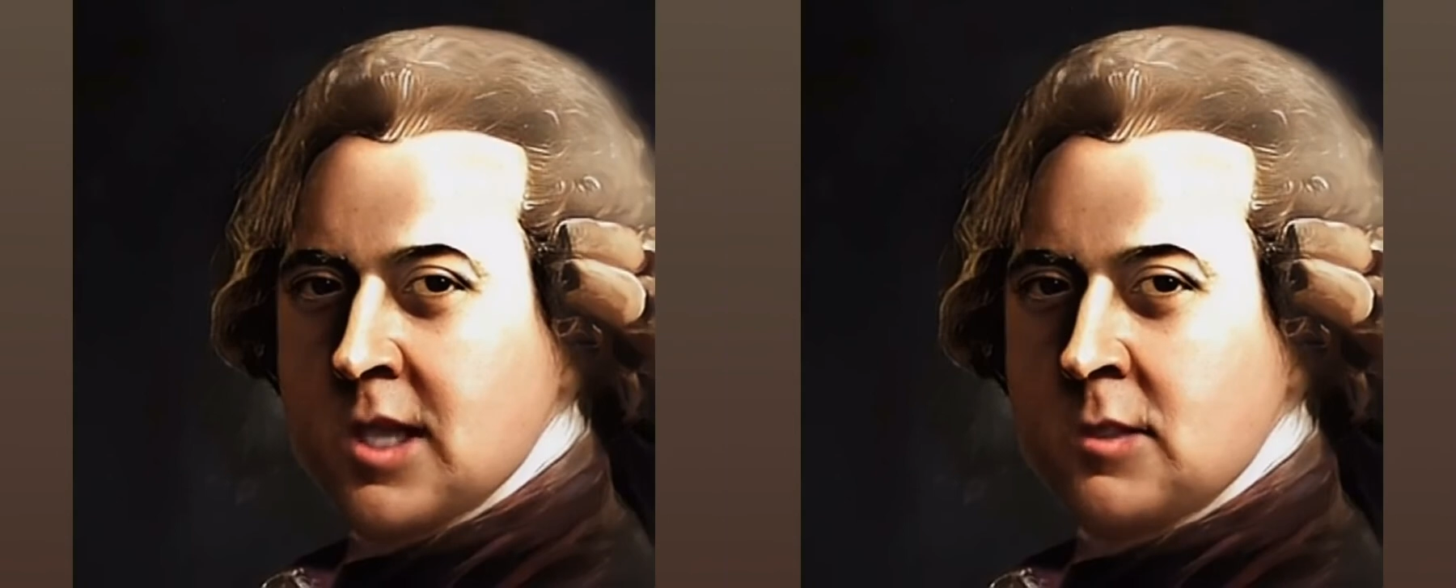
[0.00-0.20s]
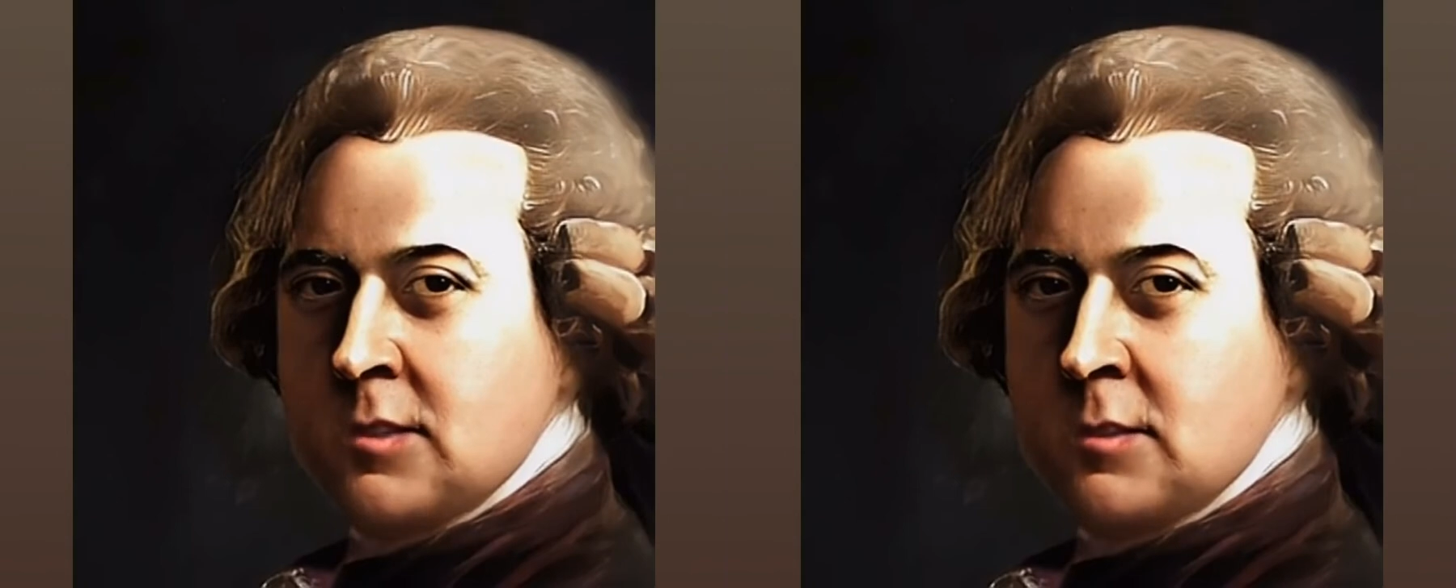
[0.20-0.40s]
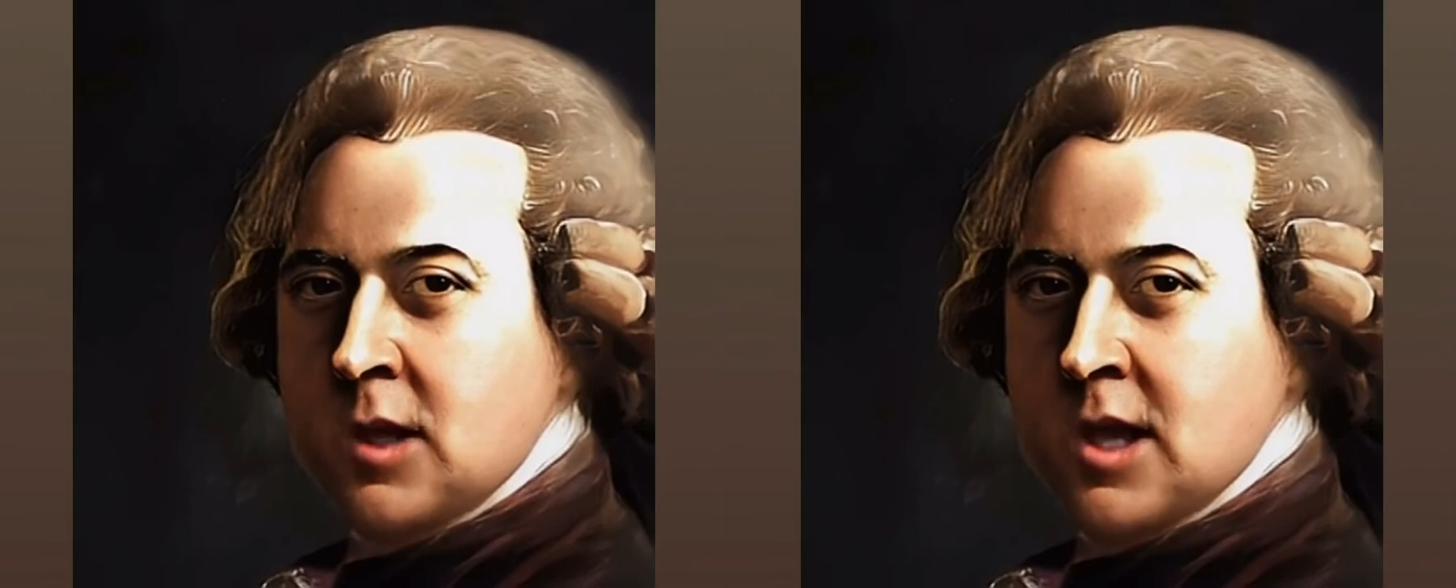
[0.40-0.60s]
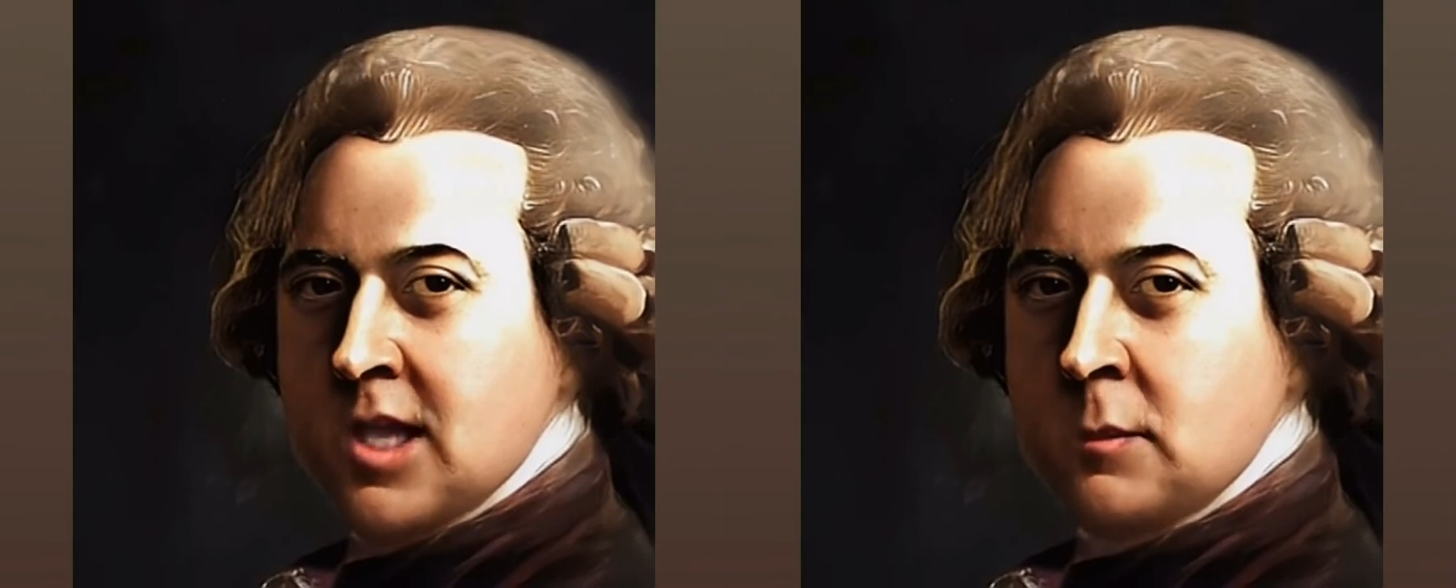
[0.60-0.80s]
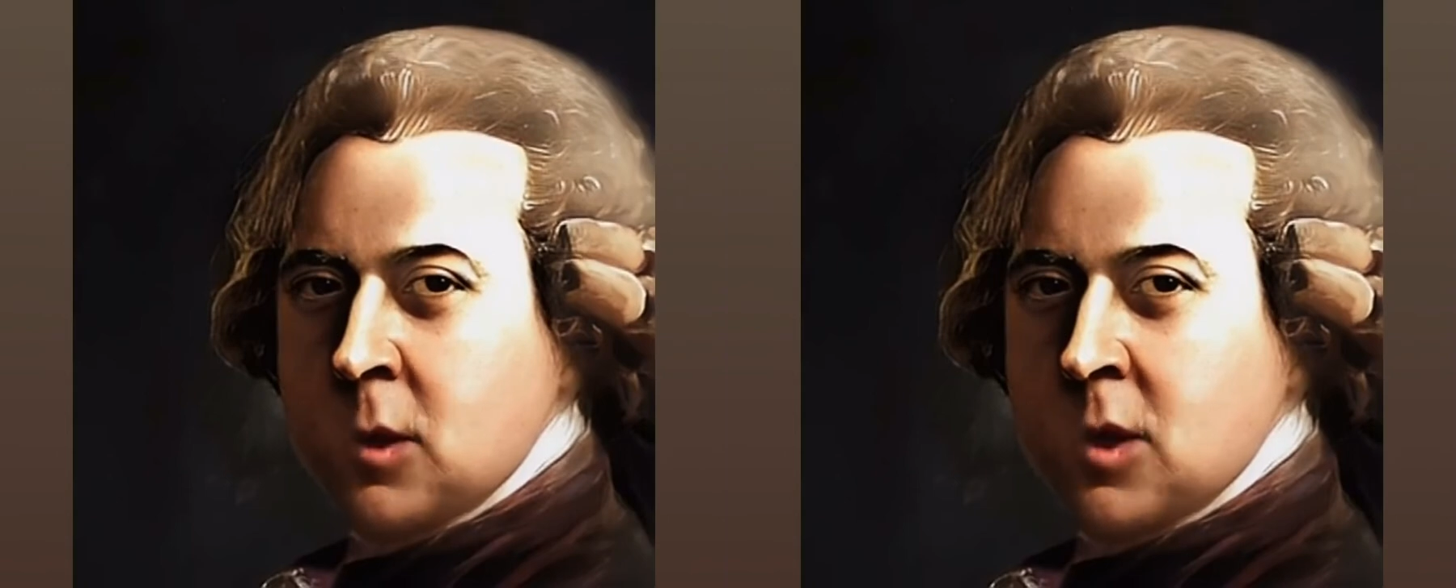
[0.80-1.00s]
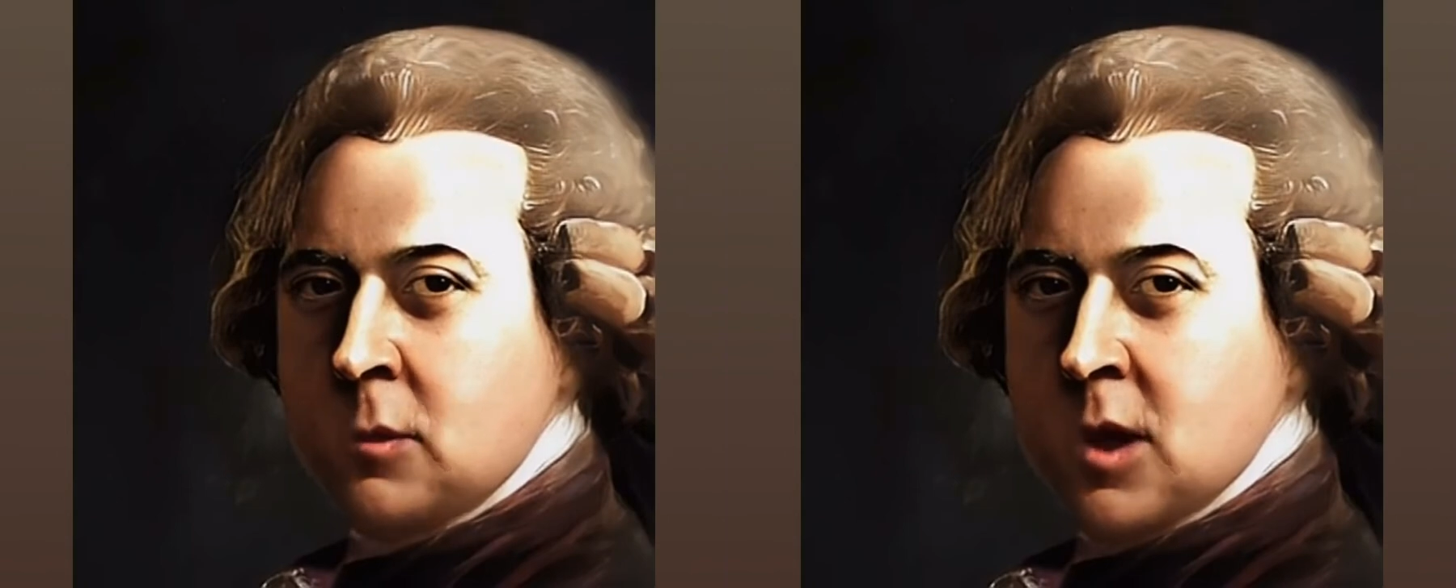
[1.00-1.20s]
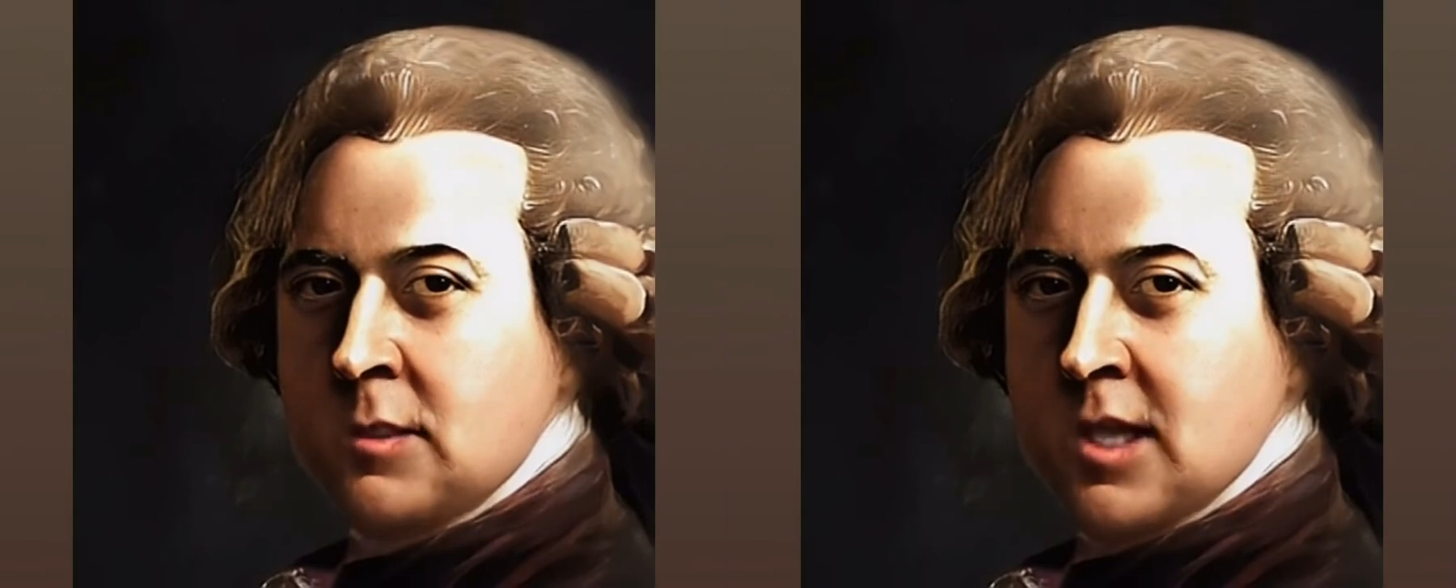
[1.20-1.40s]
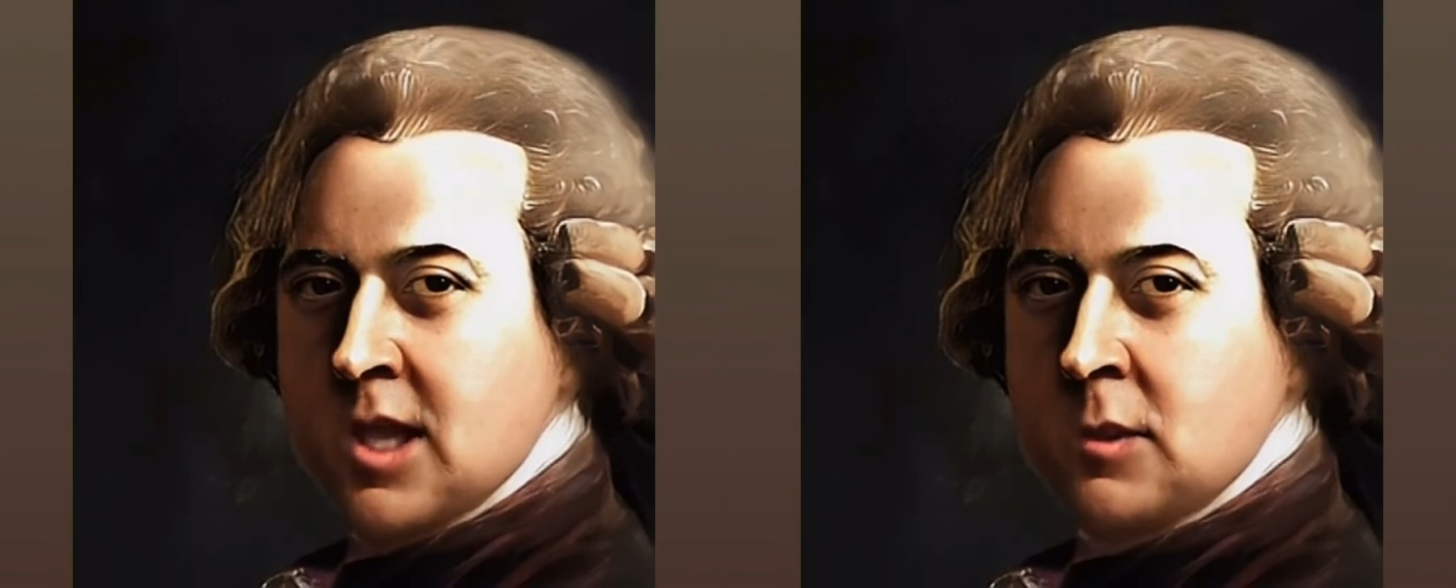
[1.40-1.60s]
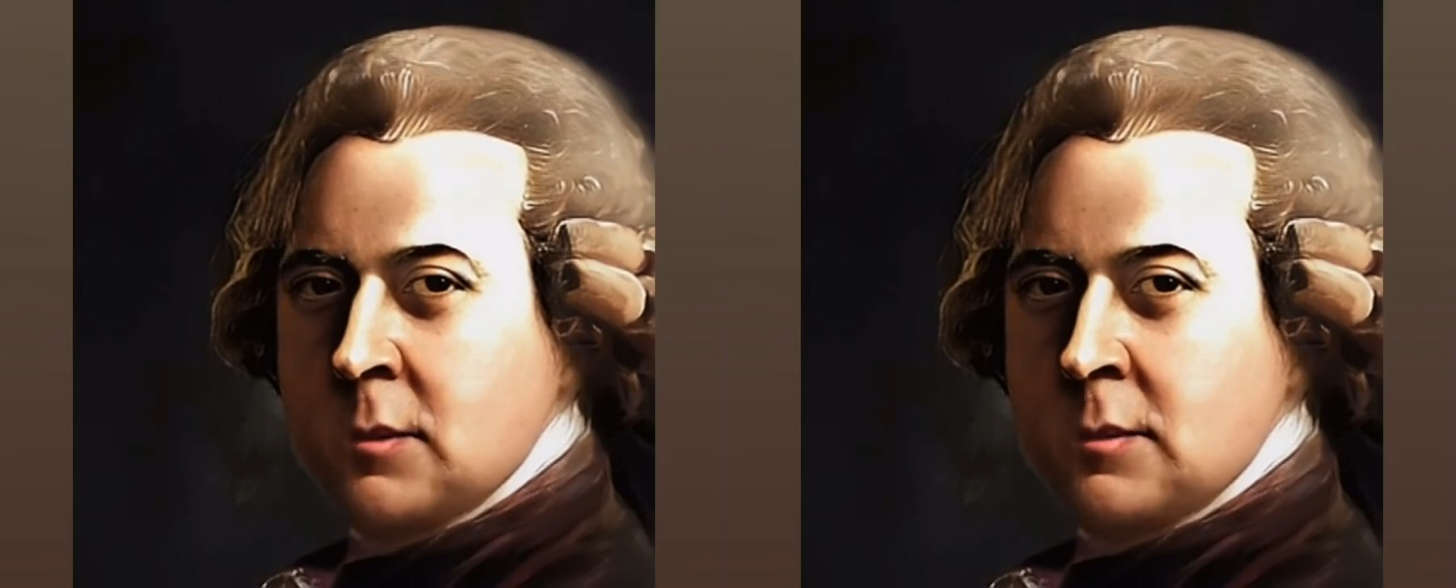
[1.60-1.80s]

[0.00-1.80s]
of a very small revenue,